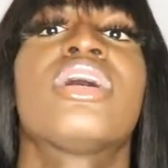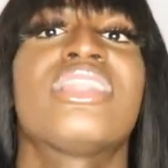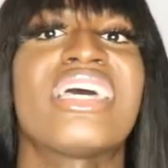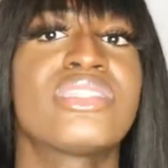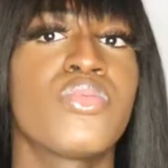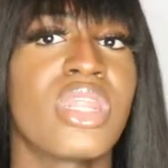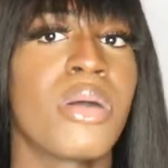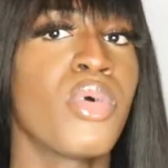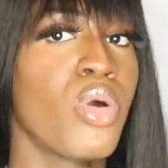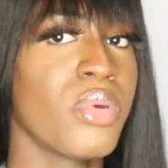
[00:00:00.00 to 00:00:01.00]
that's what
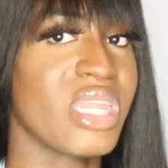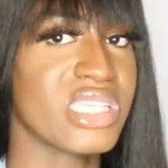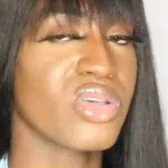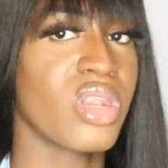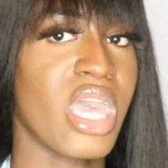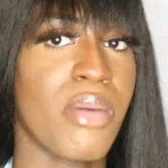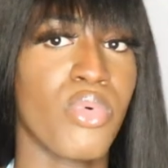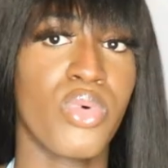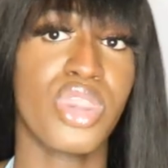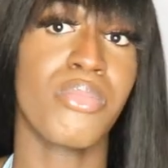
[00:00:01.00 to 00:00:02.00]
i'm hoping that's going to
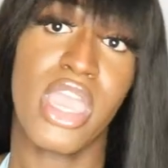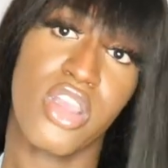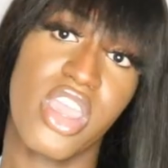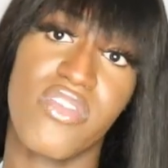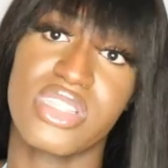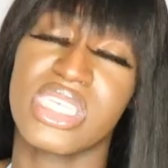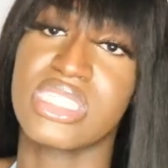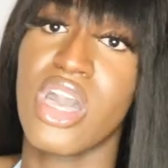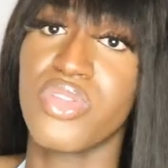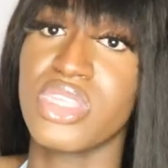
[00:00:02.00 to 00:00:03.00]
happen with my cravings
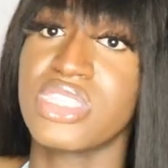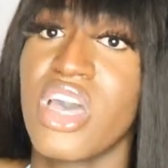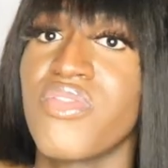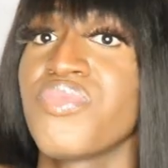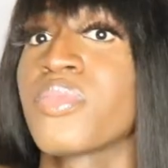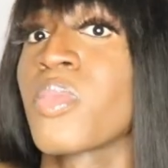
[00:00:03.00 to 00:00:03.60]
is healthy stuff